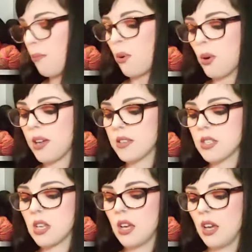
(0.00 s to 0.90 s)

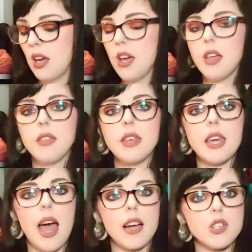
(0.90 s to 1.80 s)
put
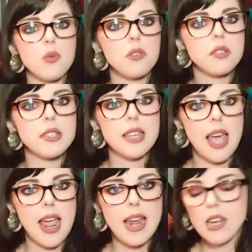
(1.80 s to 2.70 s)
the actual
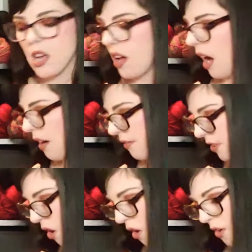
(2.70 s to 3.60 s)
skein of
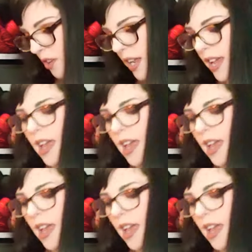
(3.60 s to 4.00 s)
yarn